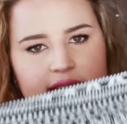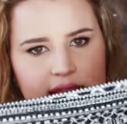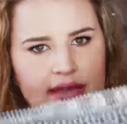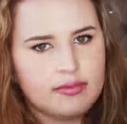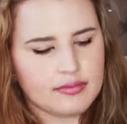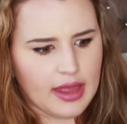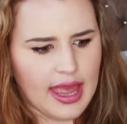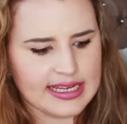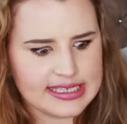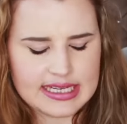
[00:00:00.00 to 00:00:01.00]
in like
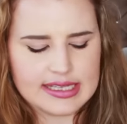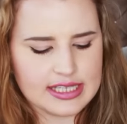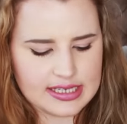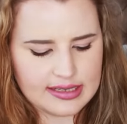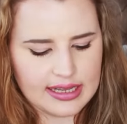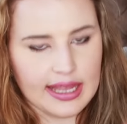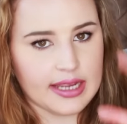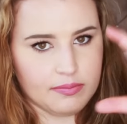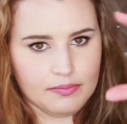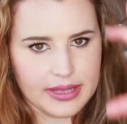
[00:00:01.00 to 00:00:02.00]
18s because I
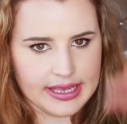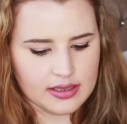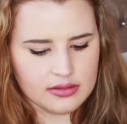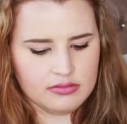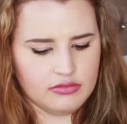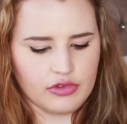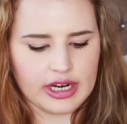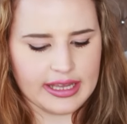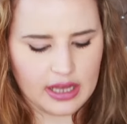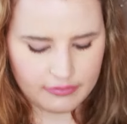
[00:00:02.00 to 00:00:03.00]
like big,
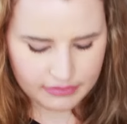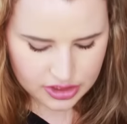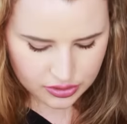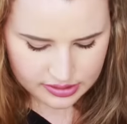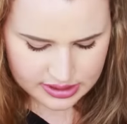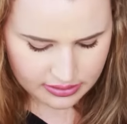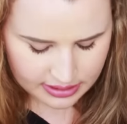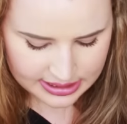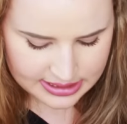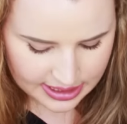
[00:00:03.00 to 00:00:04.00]
really comfy shorts. I
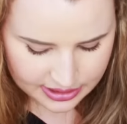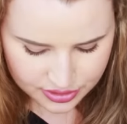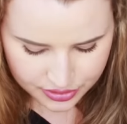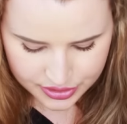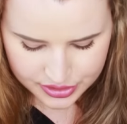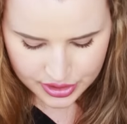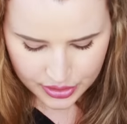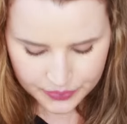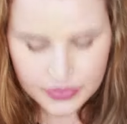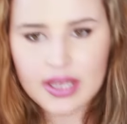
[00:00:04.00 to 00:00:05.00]
don't like tight shorts,
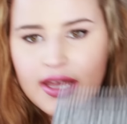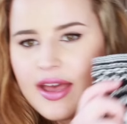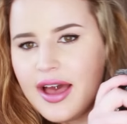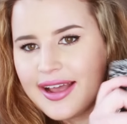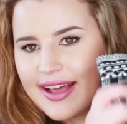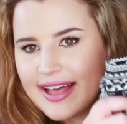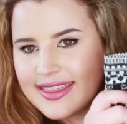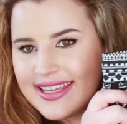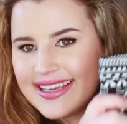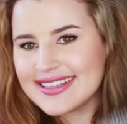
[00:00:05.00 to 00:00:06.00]
so I
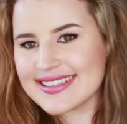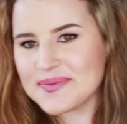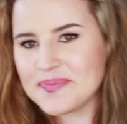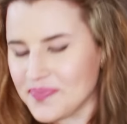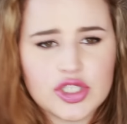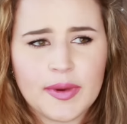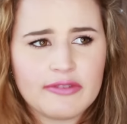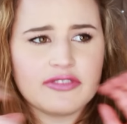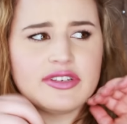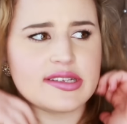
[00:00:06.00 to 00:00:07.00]
got these.
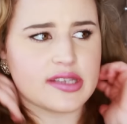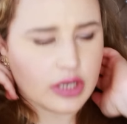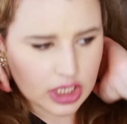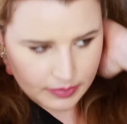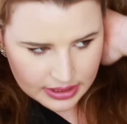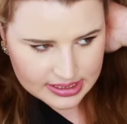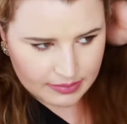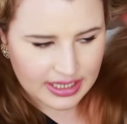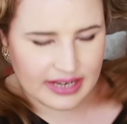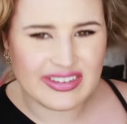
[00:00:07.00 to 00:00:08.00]
£2.50 is so good because,
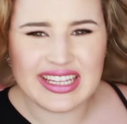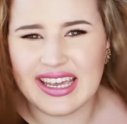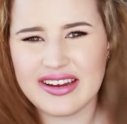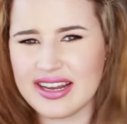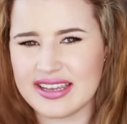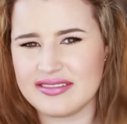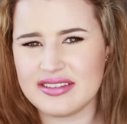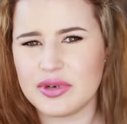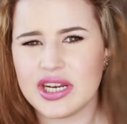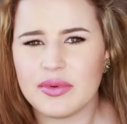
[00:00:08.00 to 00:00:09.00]
I mean, even here, like,
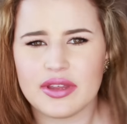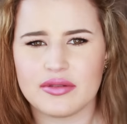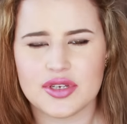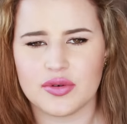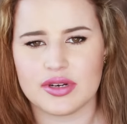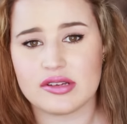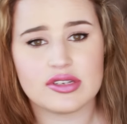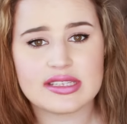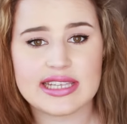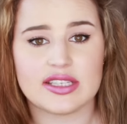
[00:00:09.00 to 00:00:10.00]
when I wear those shorts, they're
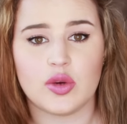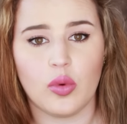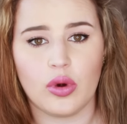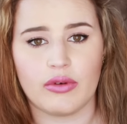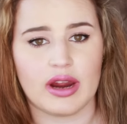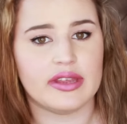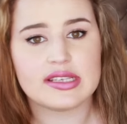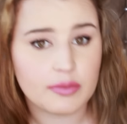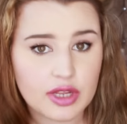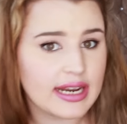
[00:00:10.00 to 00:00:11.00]
just, like, to walk around.
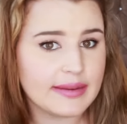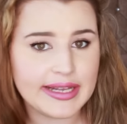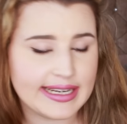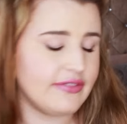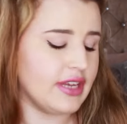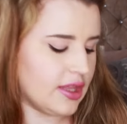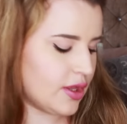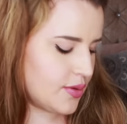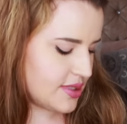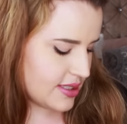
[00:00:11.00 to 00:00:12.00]
That's, I'm gonna be living
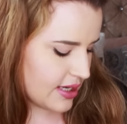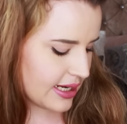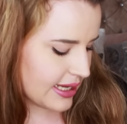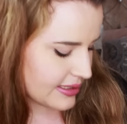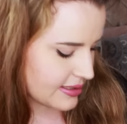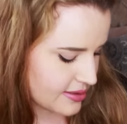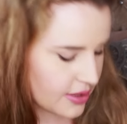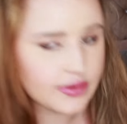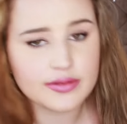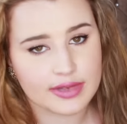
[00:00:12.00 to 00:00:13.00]
in those in Thailand,
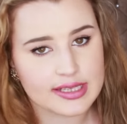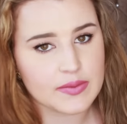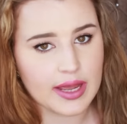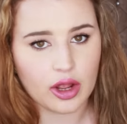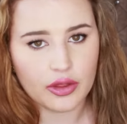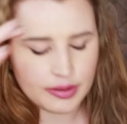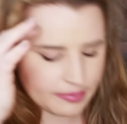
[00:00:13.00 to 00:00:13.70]
so that's why I got